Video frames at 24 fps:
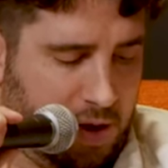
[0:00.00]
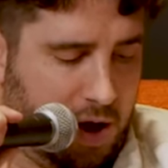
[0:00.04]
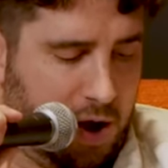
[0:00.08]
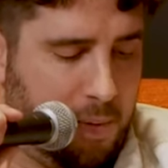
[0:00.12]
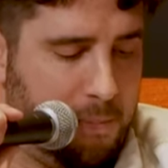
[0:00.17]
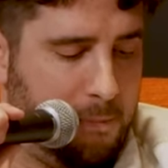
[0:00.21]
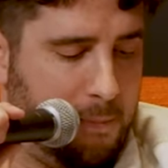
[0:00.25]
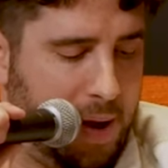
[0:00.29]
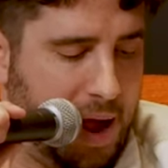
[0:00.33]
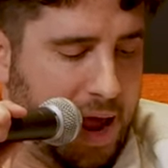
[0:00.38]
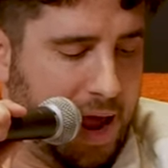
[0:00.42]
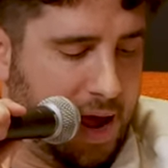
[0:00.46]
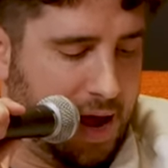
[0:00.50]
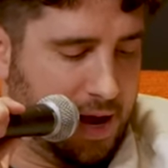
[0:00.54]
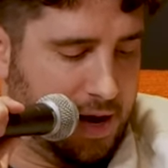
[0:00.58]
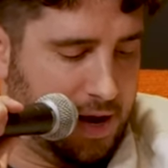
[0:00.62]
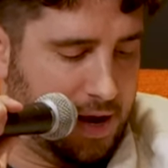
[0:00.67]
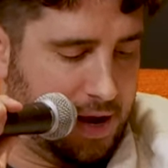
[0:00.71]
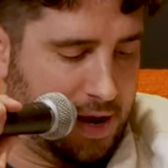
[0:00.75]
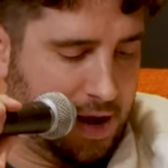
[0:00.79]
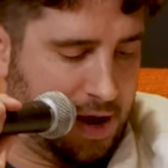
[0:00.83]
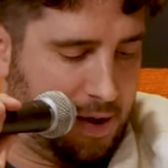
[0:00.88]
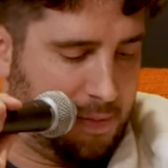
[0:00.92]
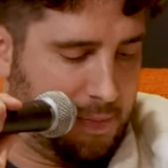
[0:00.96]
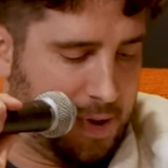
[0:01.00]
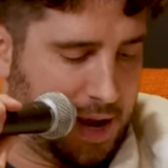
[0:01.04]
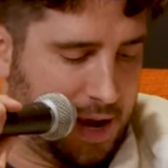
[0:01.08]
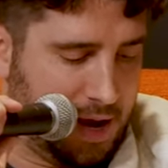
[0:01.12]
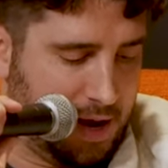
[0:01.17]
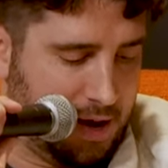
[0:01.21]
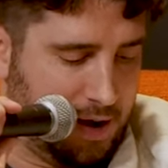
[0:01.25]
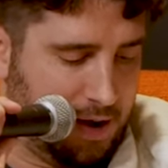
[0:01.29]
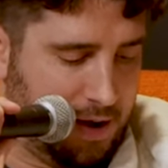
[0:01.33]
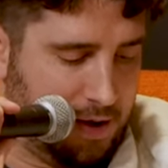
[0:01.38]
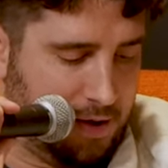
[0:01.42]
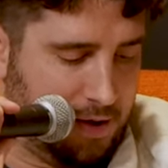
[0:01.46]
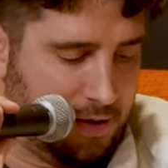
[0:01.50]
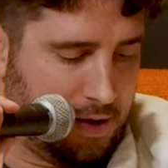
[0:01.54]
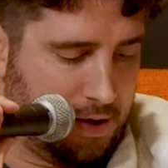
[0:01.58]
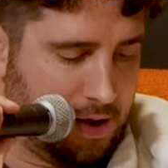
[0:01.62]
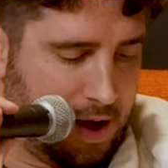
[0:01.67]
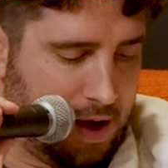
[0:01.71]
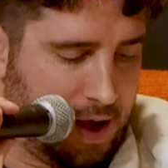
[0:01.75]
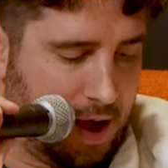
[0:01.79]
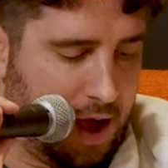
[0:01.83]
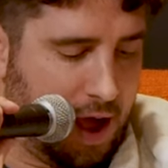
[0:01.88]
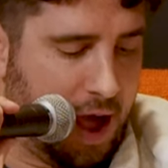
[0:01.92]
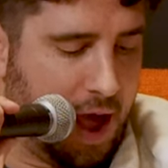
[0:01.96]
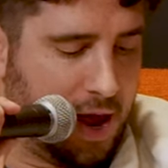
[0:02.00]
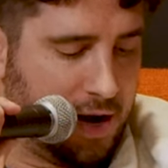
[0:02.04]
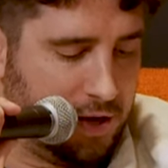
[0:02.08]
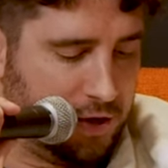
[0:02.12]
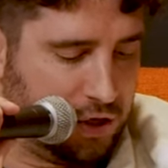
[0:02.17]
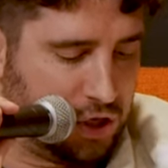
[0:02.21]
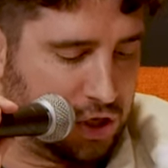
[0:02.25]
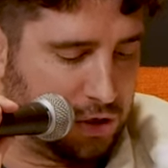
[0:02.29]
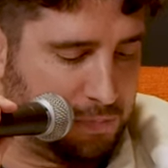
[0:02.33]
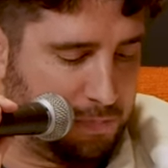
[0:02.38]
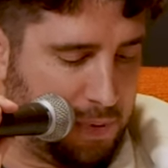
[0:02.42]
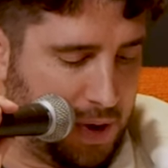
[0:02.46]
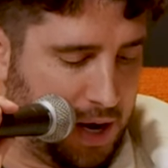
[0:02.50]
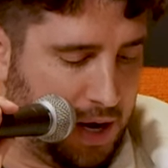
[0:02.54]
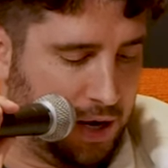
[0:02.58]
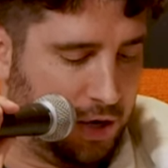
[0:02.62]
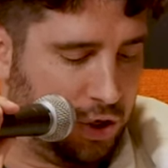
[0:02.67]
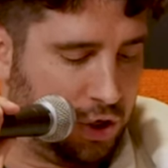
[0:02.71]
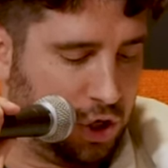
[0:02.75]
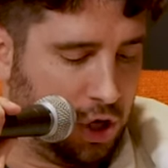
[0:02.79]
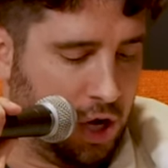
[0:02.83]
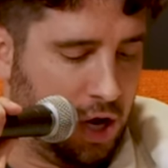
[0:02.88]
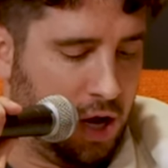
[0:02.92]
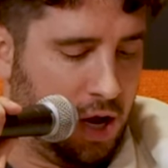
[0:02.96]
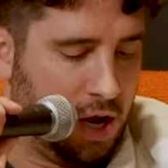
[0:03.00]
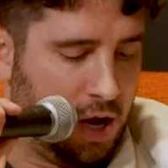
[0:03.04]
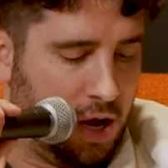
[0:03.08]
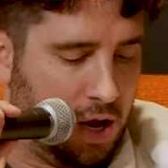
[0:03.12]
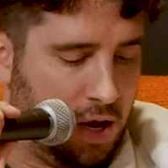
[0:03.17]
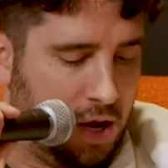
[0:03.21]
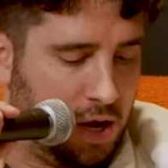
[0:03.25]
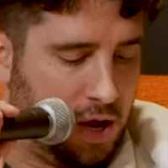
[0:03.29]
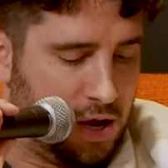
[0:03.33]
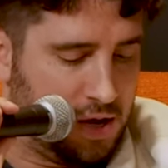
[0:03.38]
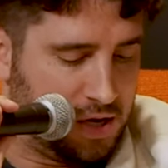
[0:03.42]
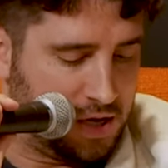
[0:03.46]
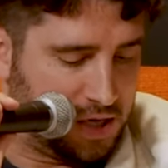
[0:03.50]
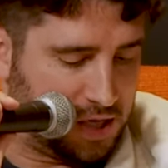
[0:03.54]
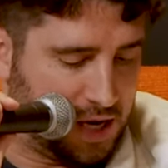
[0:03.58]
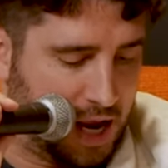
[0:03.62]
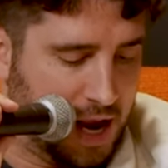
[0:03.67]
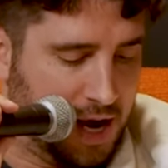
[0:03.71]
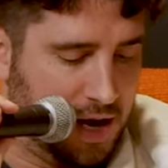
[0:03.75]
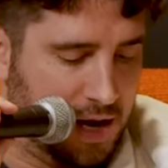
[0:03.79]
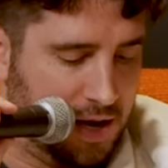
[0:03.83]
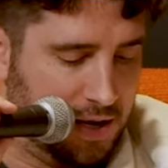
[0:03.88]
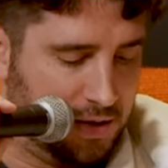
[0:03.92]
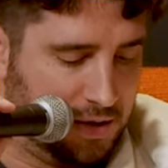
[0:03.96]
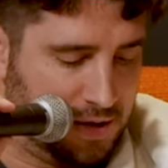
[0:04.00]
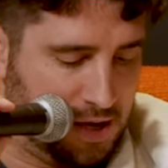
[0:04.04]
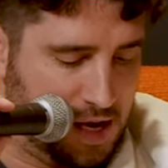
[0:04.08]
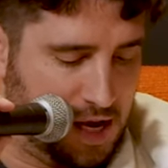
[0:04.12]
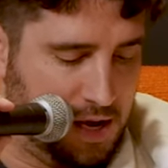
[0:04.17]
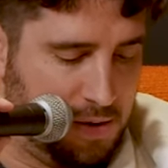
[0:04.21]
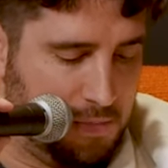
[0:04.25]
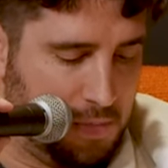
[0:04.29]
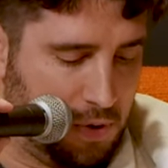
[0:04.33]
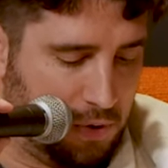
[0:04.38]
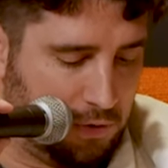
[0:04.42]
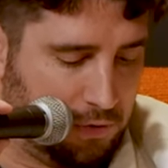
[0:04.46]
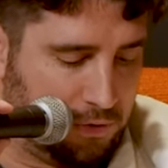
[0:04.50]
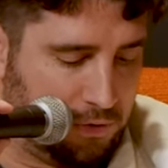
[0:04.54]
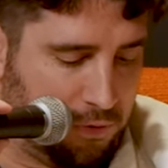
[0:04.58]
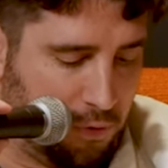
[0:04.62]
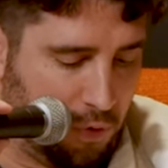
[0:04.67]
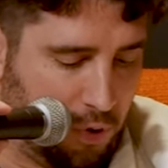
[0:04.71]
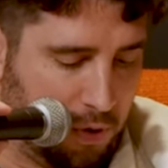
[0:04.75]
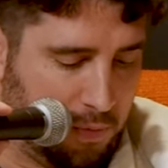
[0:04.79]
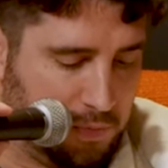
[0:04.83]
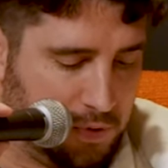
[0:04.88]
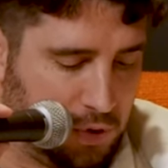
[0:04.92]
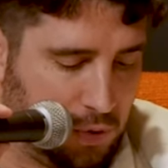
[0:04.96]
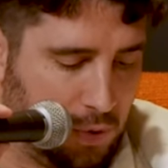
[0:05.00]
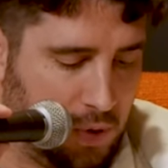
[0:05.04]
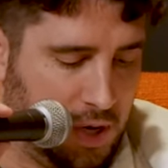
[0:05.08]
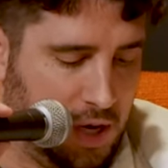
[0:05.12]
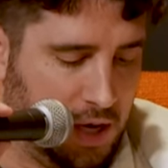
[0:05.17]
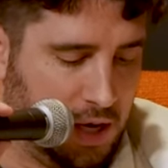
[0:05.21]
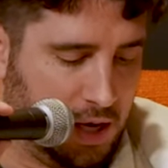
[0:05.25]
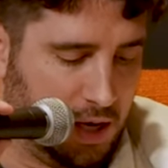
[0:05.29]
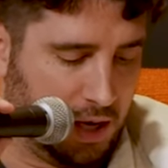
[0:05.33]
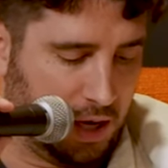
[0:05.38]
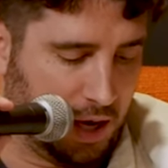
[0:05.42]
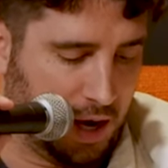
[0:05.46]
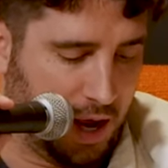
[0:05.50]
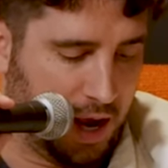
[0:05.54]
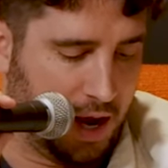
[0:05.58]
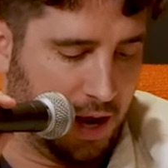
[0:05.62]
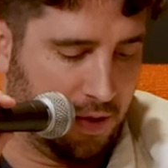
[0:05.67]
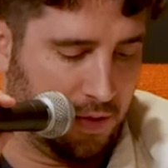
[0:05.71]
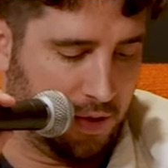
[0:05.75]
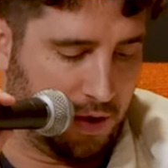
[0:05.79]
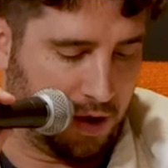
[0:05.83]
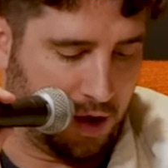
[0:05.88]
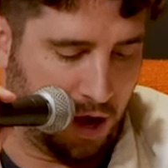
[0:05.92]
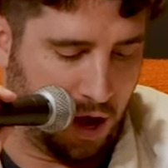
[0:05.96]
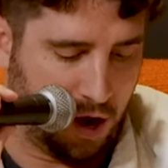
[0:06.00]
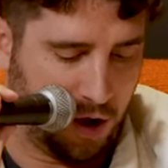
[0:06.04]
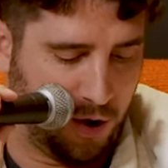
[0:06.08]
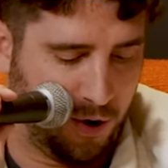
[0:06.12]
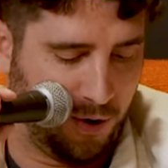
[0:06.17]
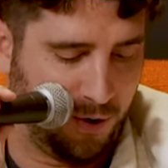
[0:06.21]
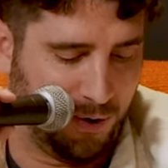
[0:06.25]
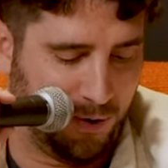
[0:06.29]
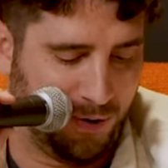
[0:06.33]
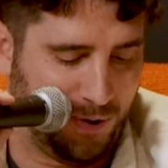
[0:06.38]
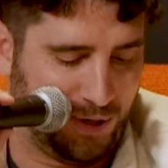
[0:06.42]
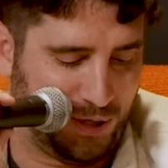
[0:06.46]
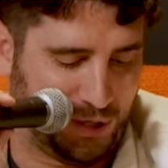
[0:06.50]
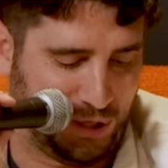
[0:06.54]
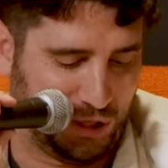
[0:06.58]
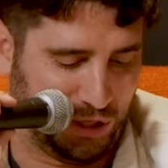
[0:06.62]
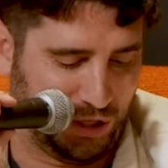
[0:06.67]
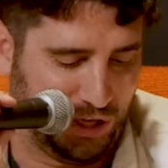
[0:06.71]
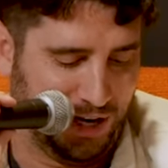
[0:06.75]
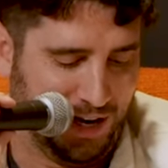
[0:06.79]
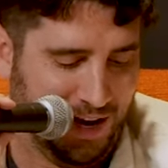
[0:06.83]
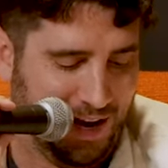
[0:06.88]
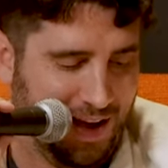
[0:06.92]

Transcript: COVID. A man had his spinach send his emails for him so he could lay on the couch.